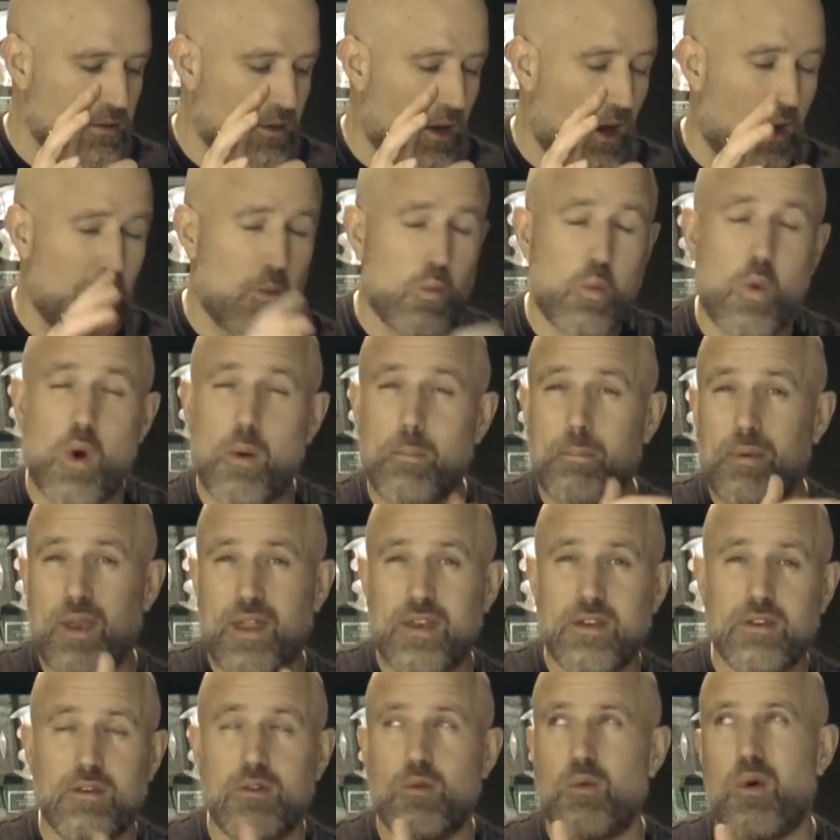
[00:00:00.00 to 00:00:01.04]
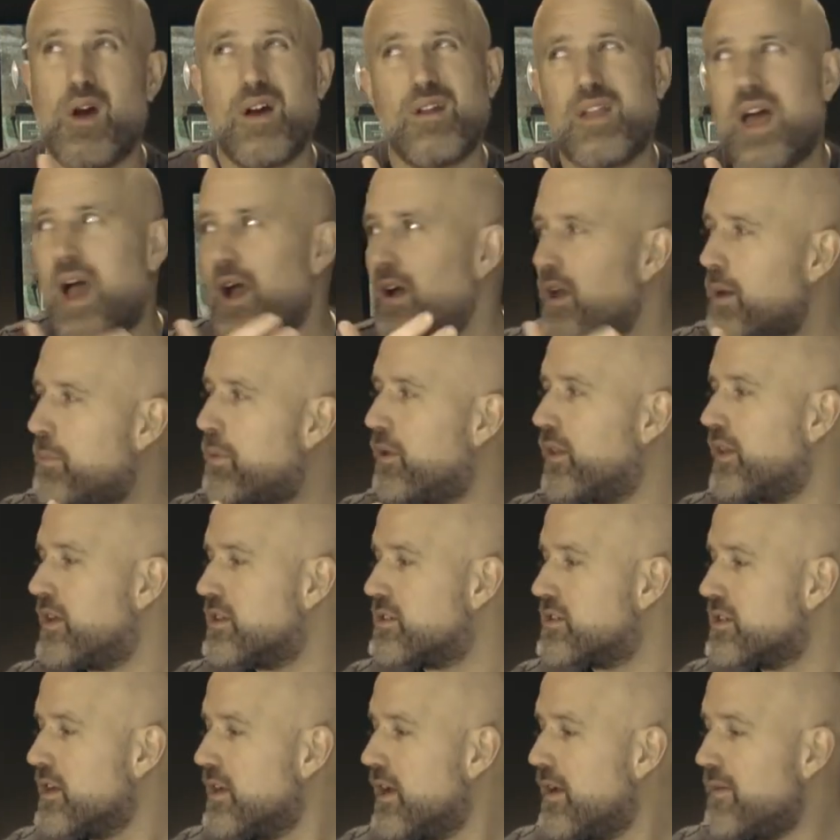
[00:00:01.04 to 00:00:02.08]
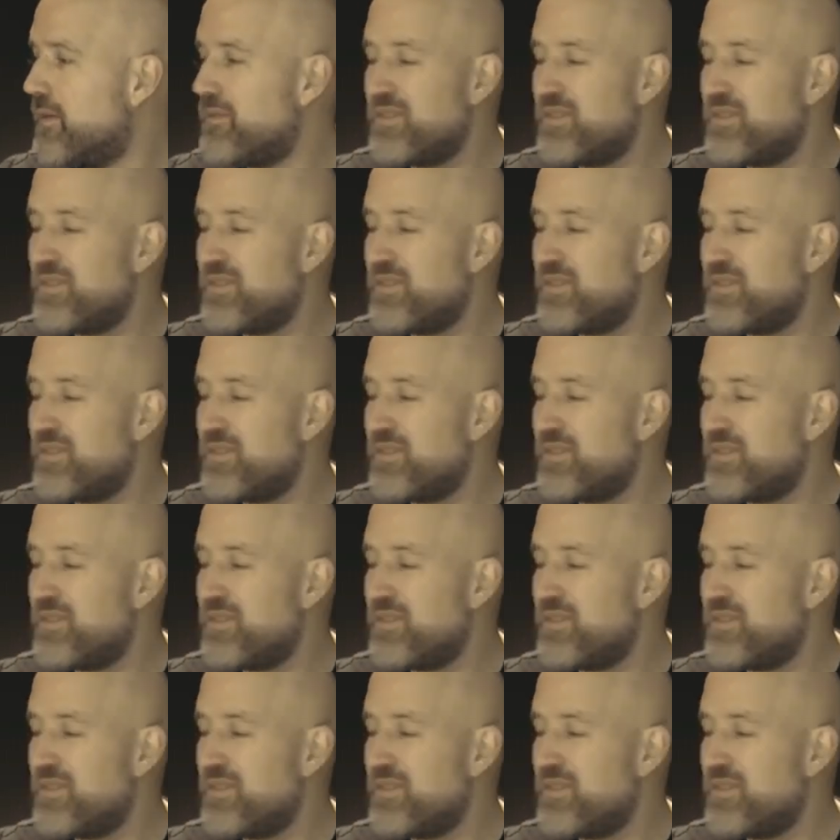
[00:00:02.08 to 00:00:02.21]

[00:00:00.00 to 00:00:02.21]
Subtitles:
kind of how can I put this?